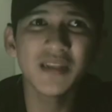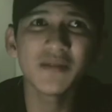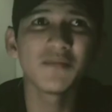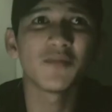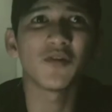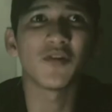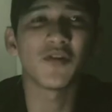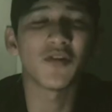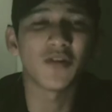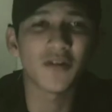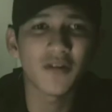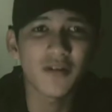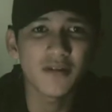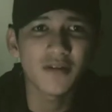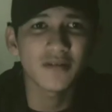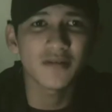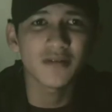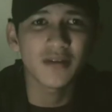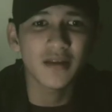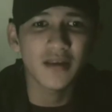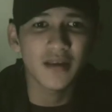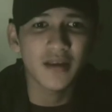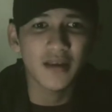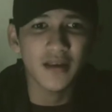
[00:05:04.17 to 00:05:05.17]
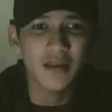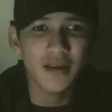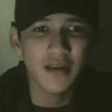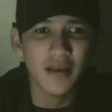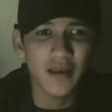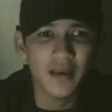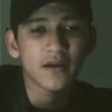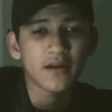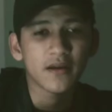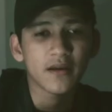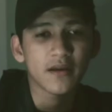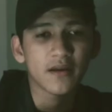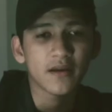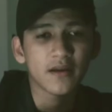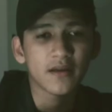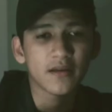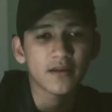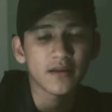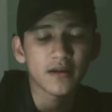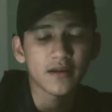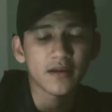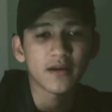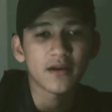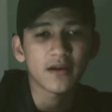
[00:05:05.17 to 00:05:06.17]
more. And
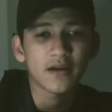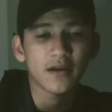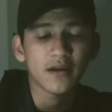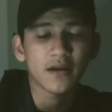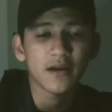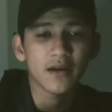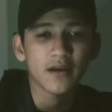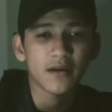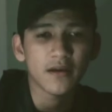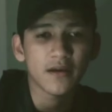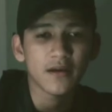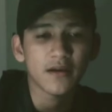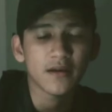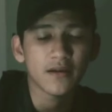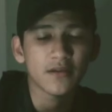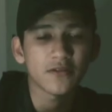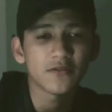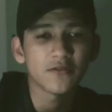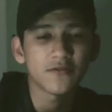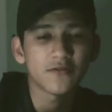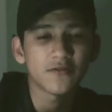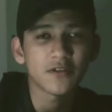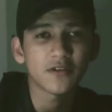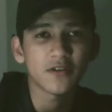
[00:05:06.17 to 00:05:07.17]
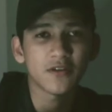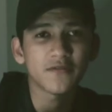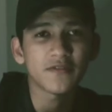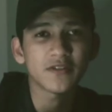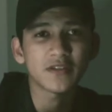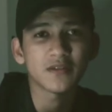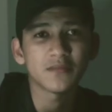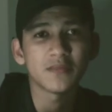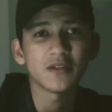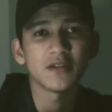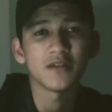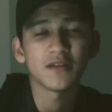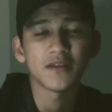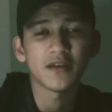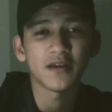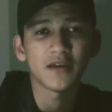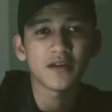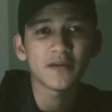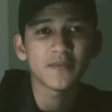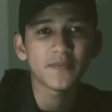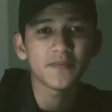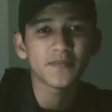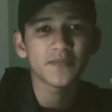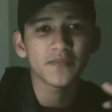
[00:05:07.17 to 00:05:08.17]
you feel comfortable in there.
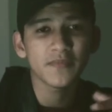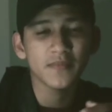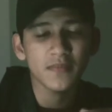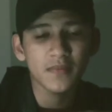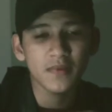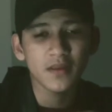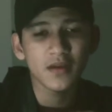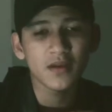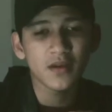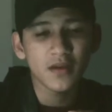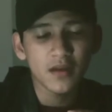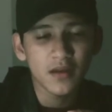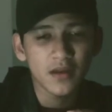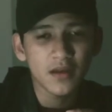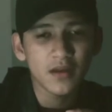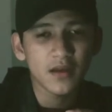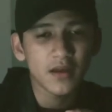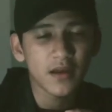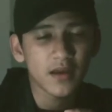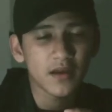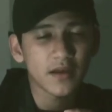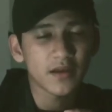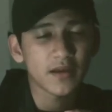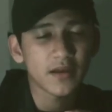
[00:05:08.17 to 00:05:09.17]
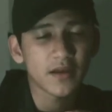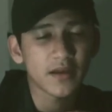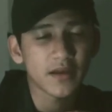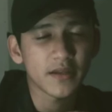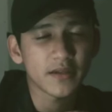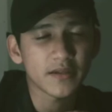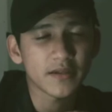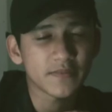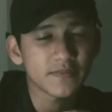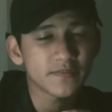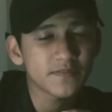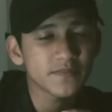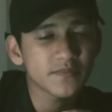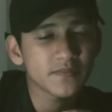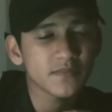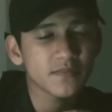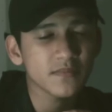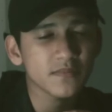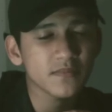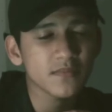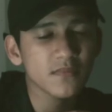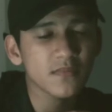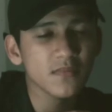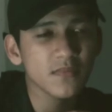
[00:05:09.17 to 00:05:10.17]
And
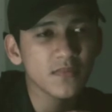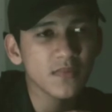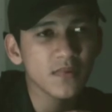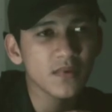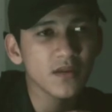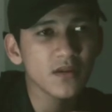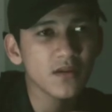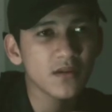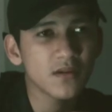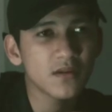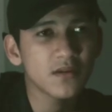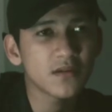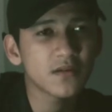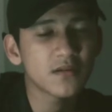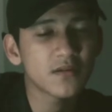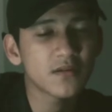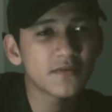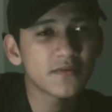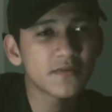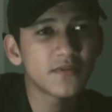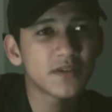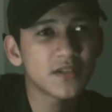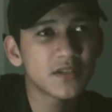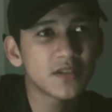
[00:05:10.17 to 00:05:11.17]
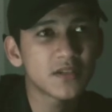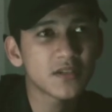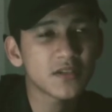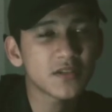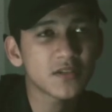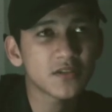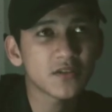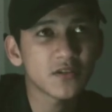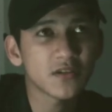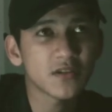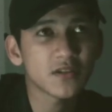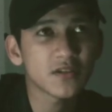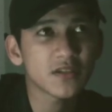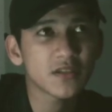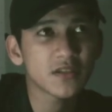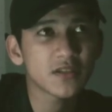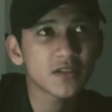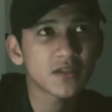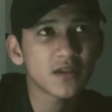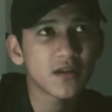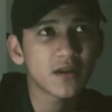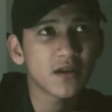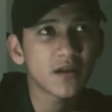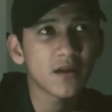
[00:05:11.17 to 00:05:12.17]
convenience stores,
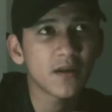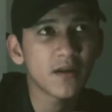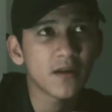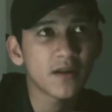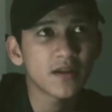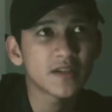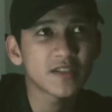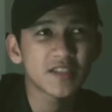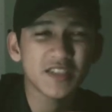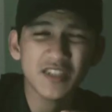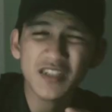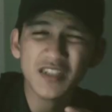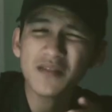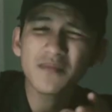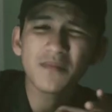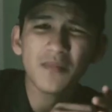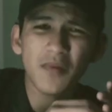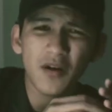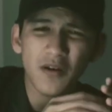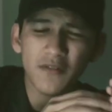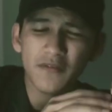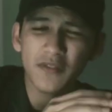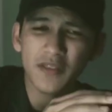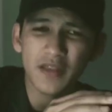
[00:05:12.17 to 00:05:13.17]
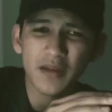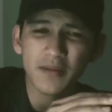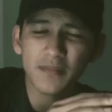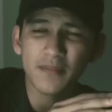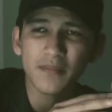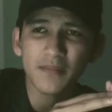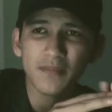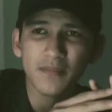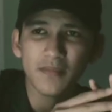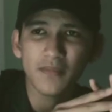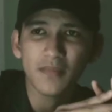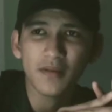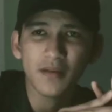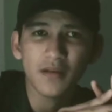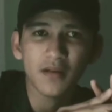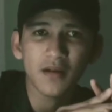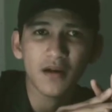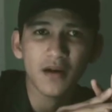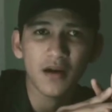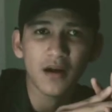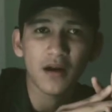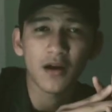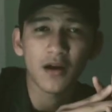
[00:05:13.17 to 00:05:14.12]
some of them are open